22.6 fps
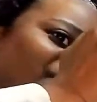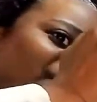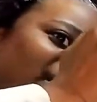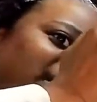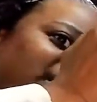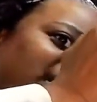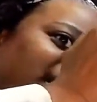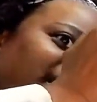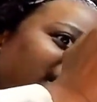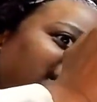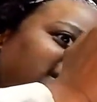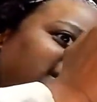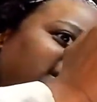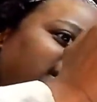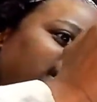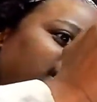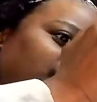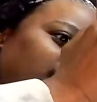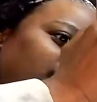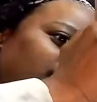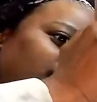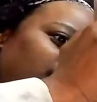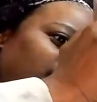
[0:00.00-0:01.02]
my
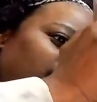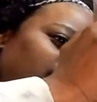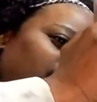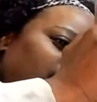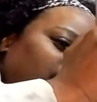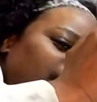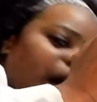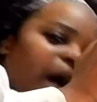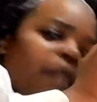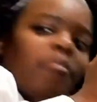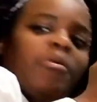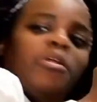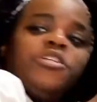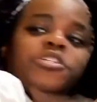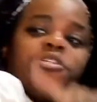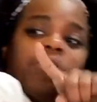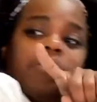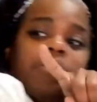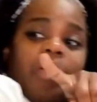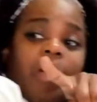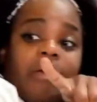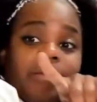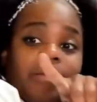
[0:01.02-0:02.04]
desk. I'm going to show
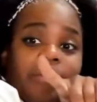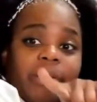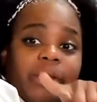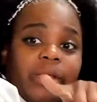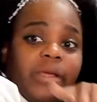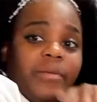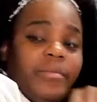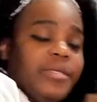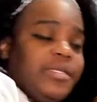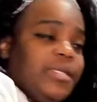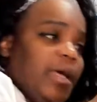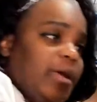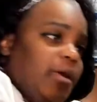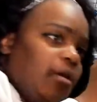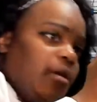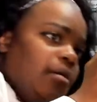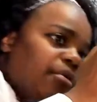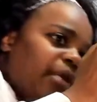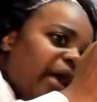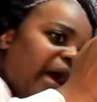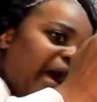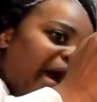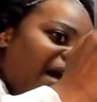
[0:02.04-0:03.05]
y'all in a minute. Give me a second.
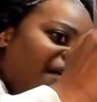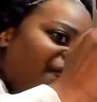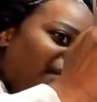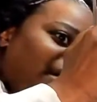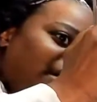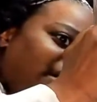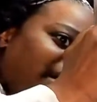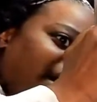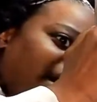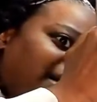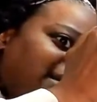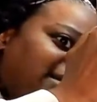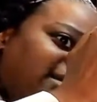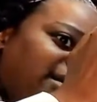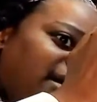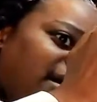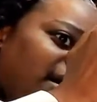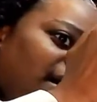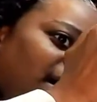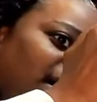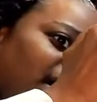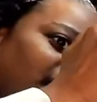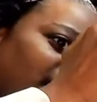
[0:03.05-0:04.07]
But I have my desk.
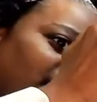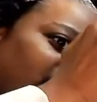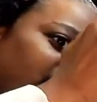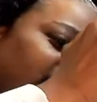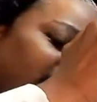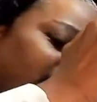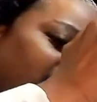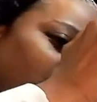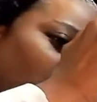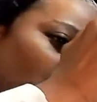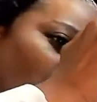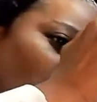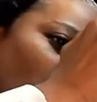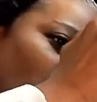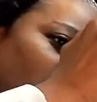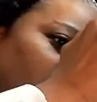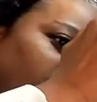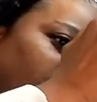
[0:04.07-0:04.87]
There are